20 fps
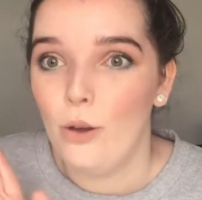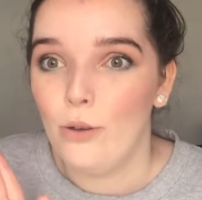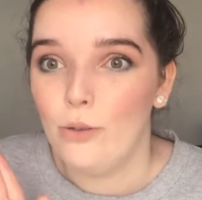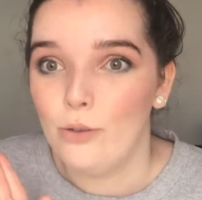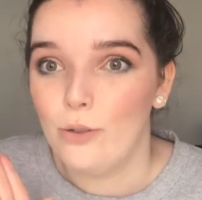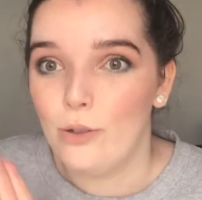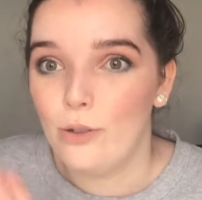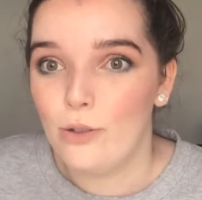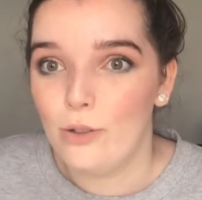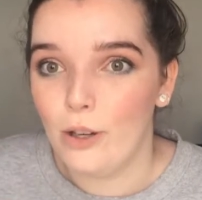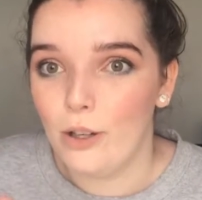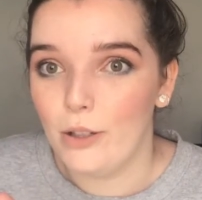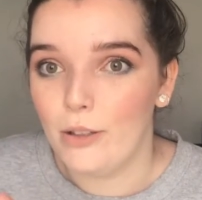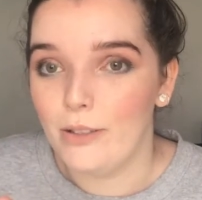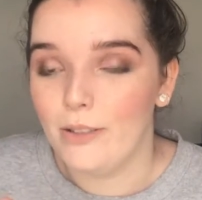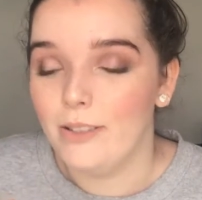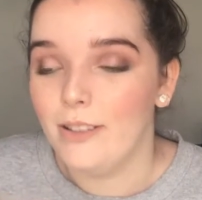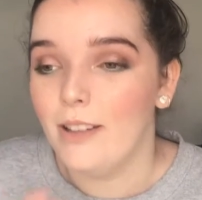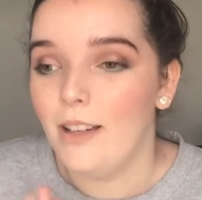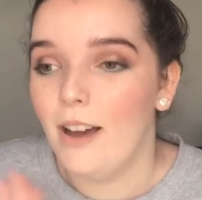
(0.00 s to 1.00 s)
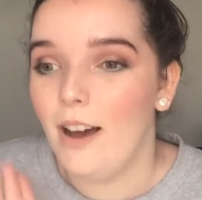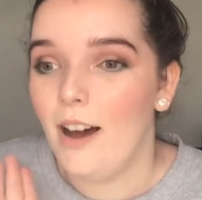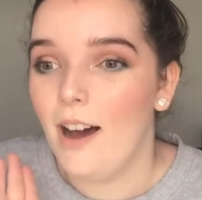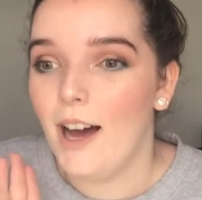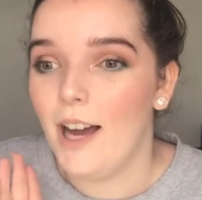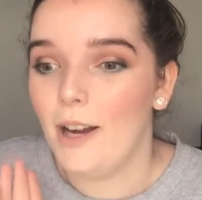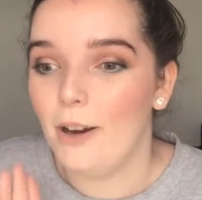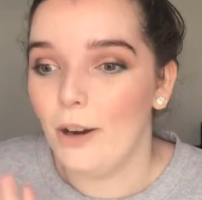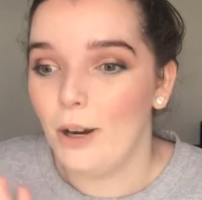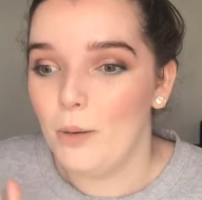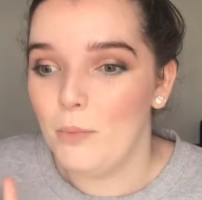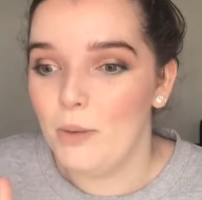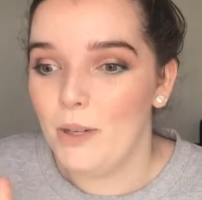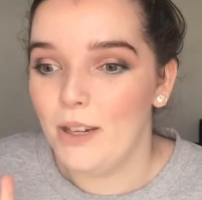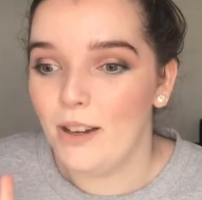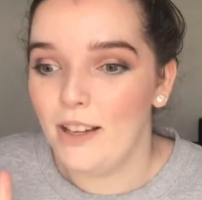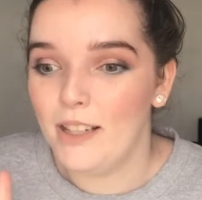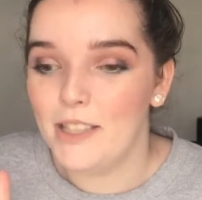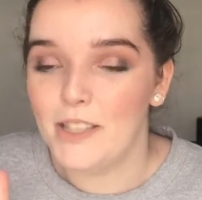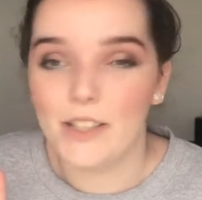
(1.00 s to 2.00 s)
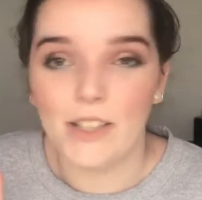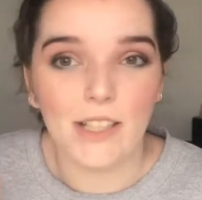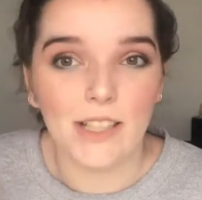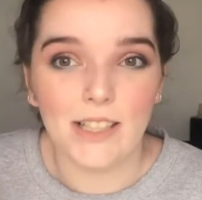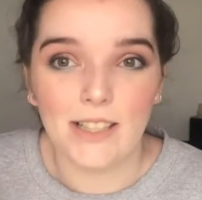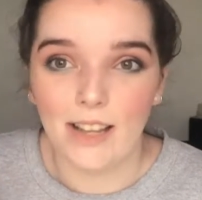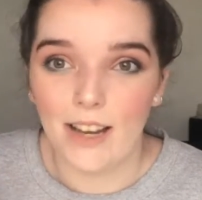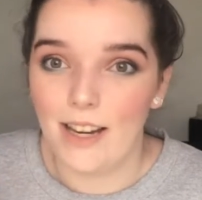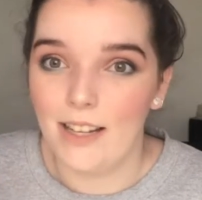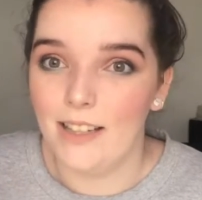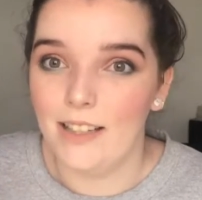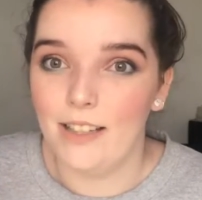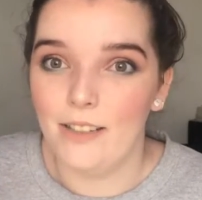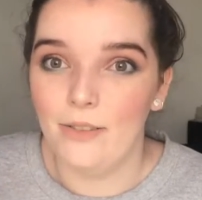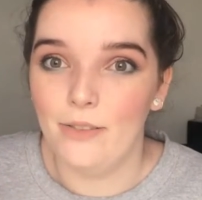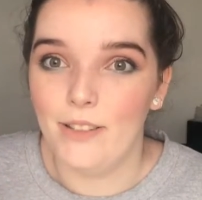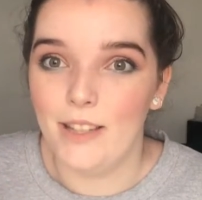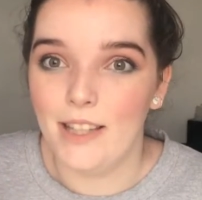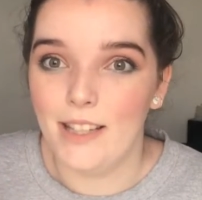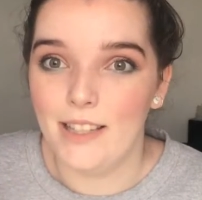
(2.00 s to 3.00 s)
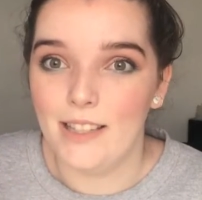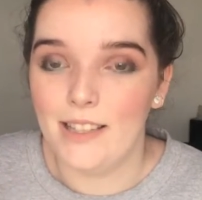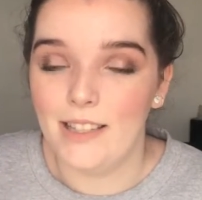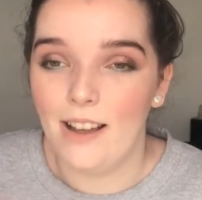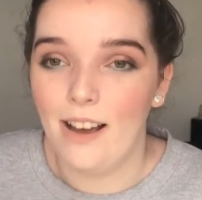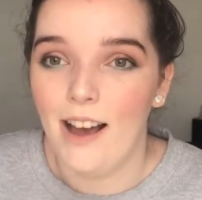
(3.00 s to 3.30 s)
So I hope you guys are excited for this.